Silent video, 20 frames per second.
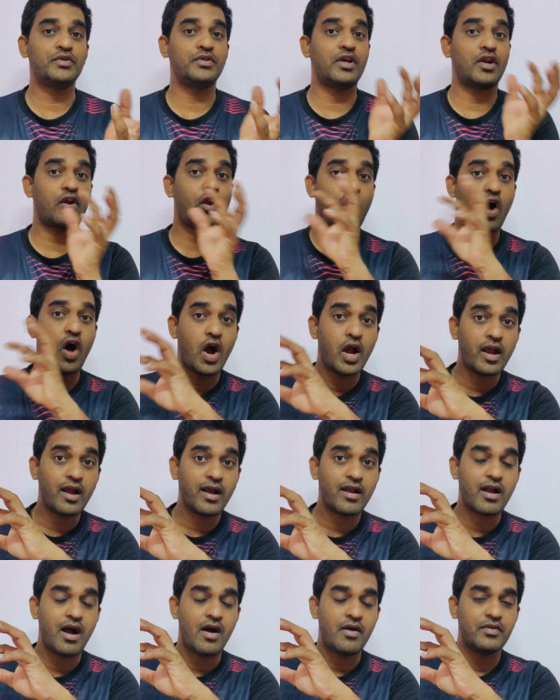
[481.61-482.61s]
to the wrong
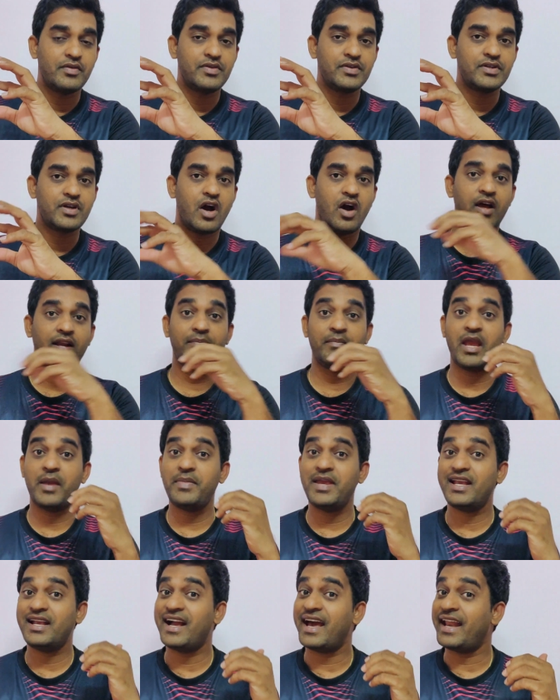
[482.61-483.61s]
account, or
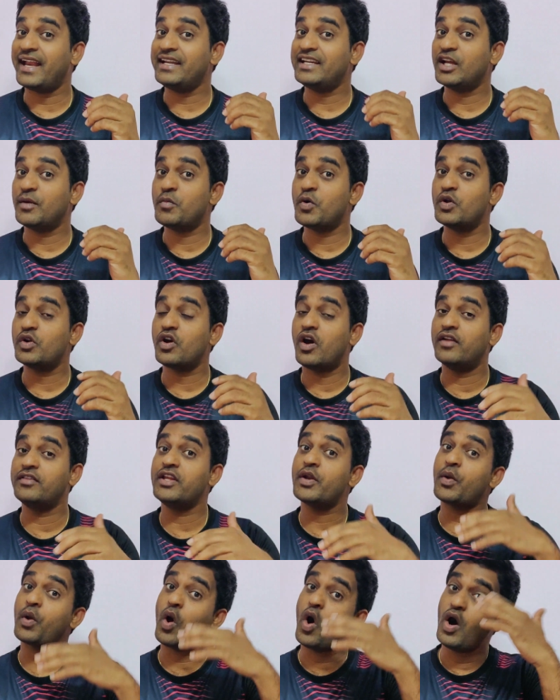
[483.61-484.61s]
maybe correct amount
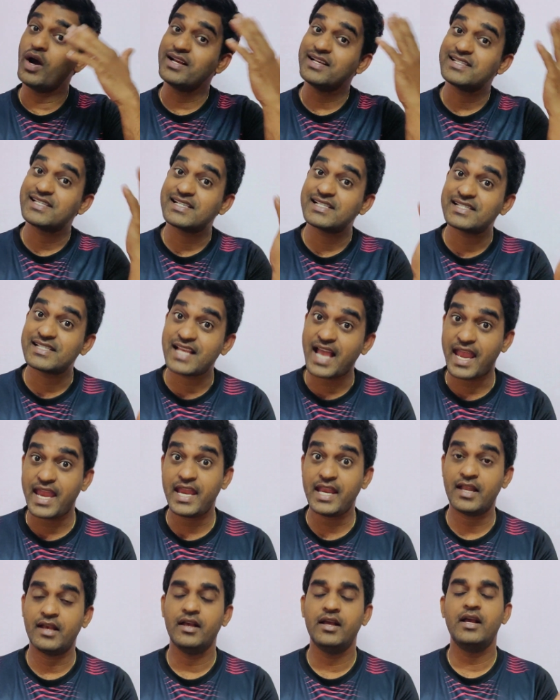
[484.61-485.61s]
on the wrong
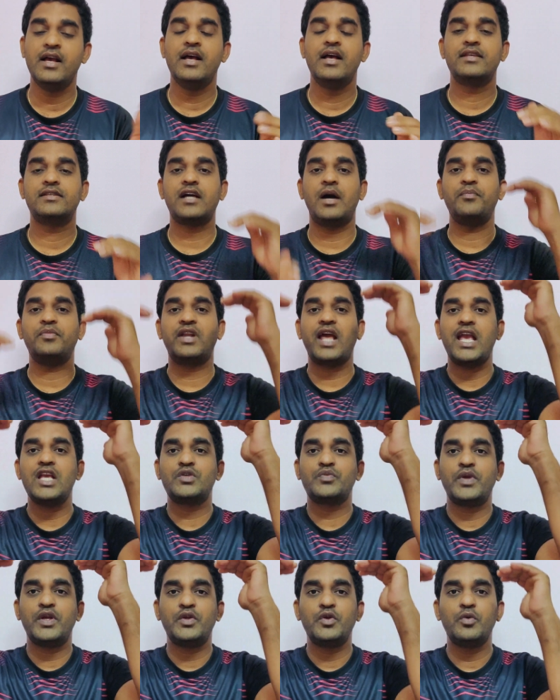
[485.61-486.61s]
side.
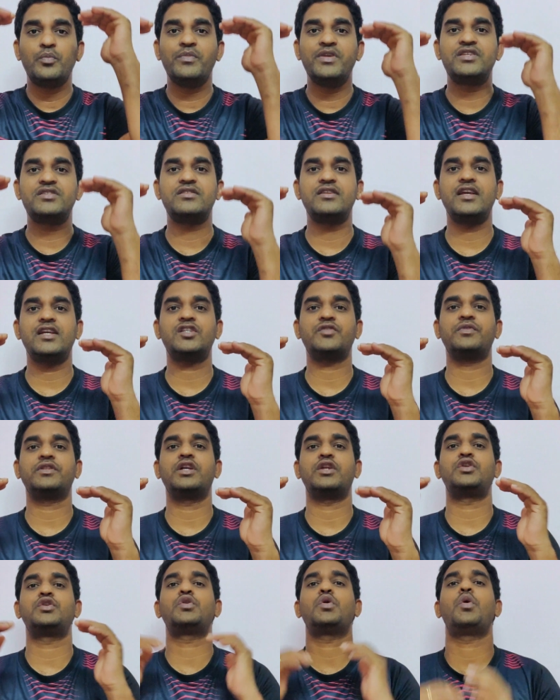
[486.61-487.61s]
Sometimes we do mistakes
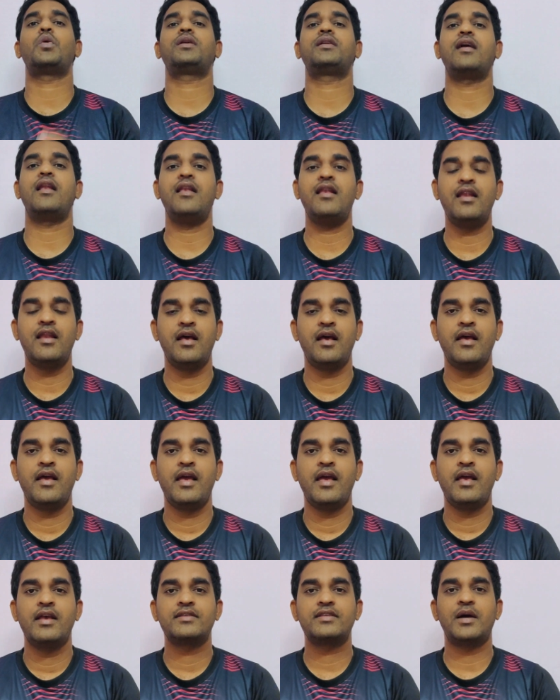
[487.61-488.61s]
with the total,
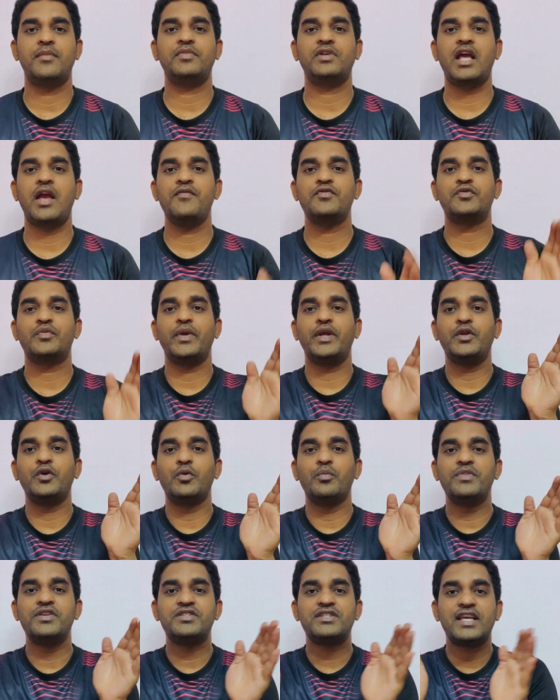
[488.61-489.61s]
sometimes we
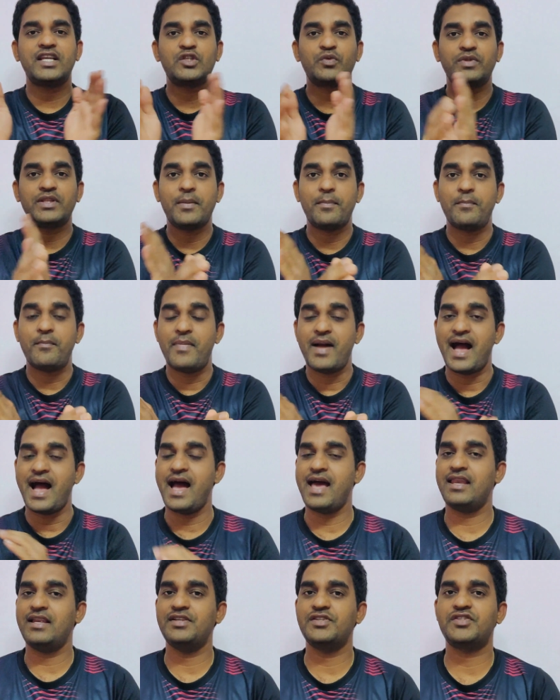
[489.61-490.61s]
do mistakes with the
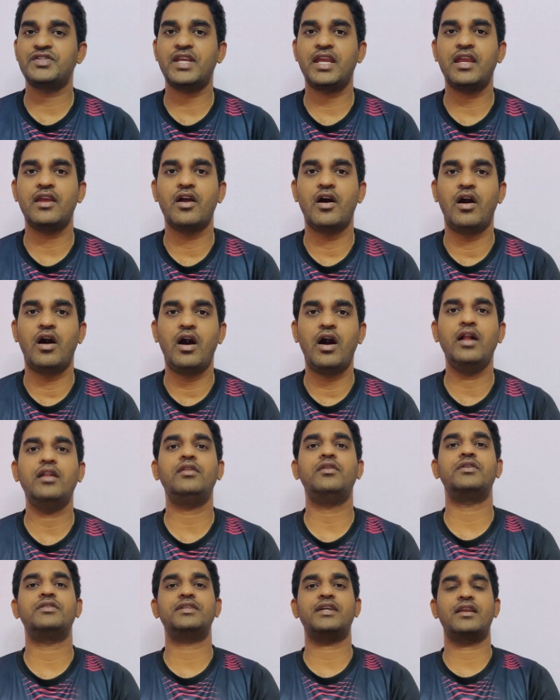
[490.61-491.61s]
balancing.
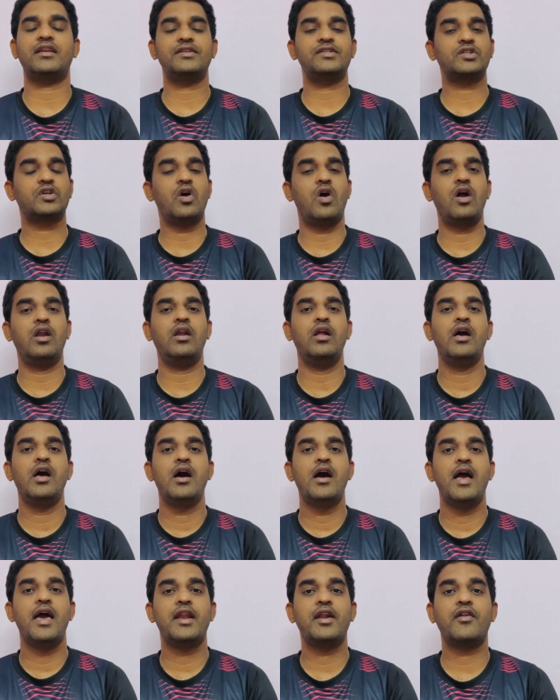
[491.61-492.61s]
All those errors called
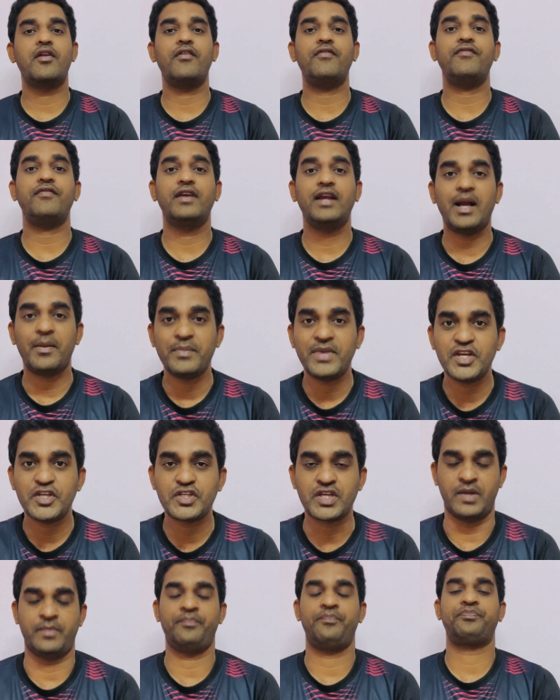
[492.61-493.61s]
error of
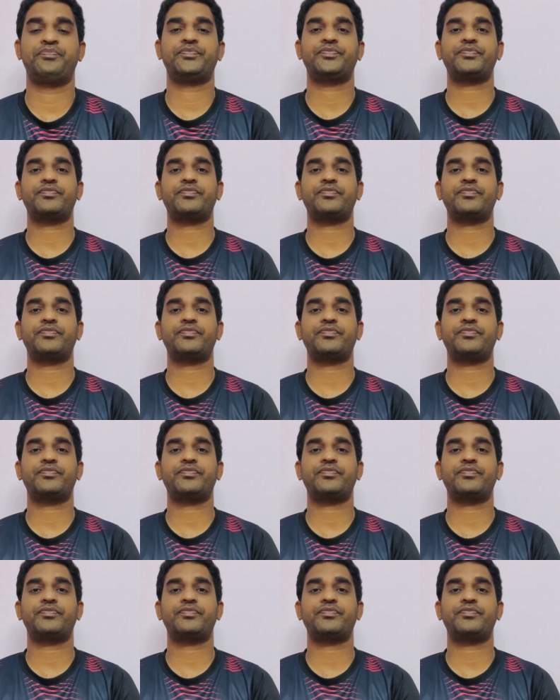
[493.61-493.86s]
commission.